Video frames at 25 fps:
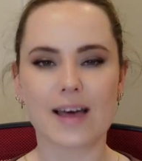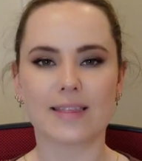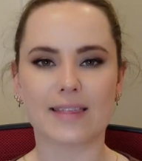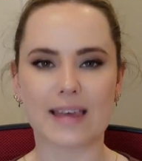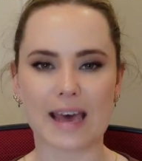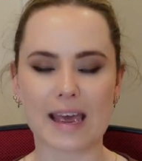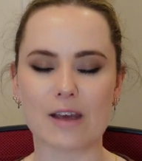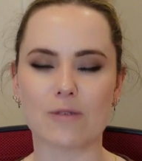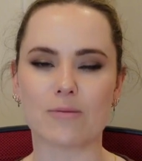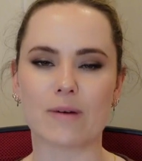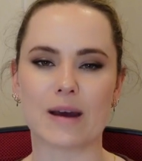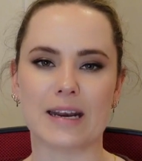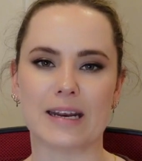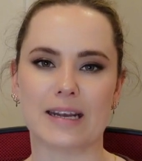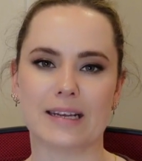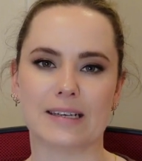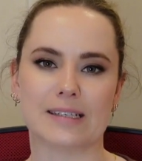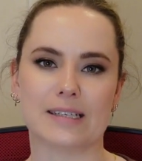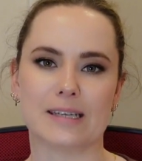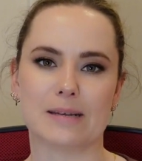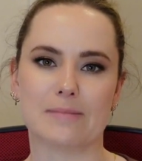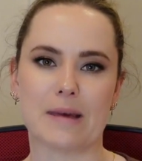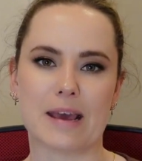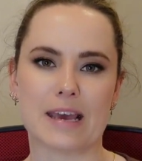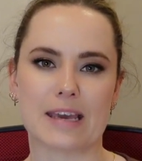they went
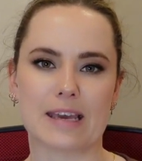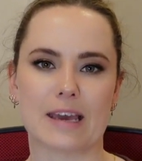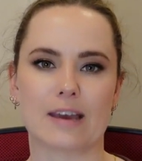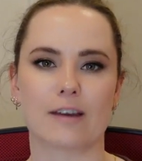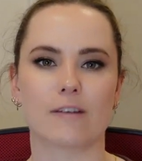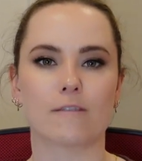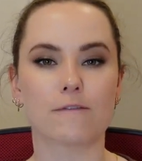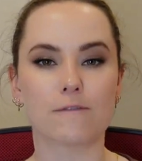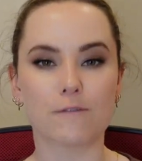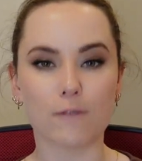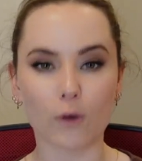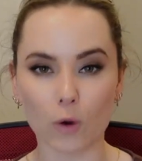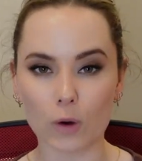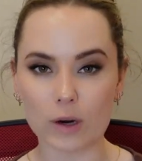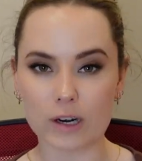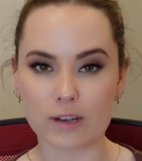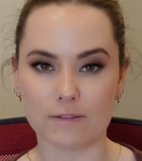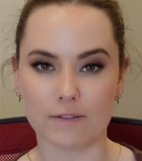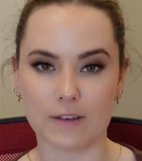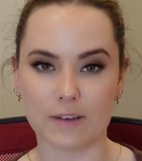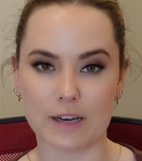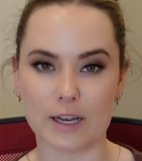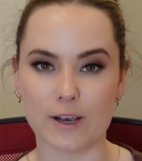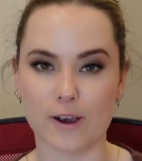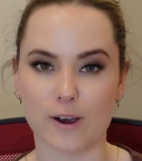into making 40
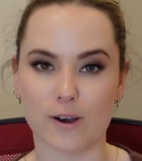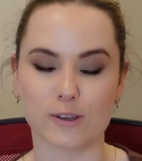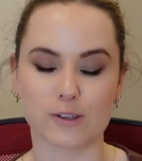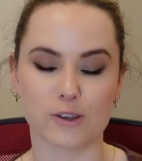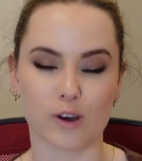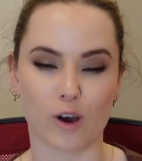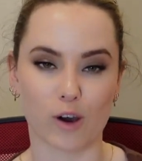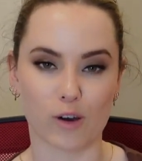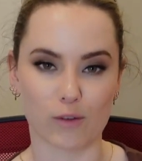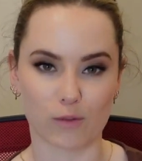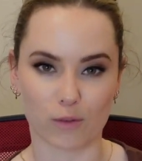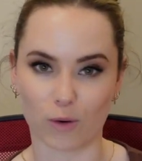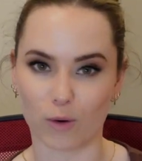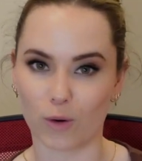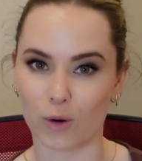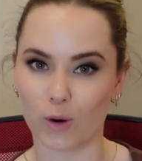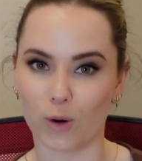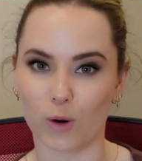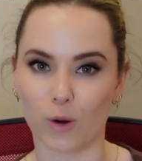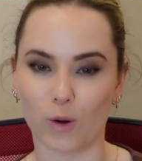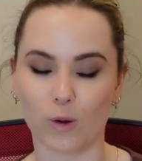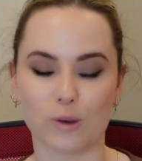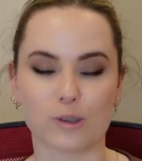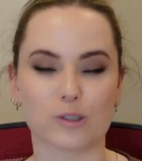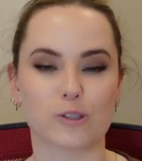videos overall,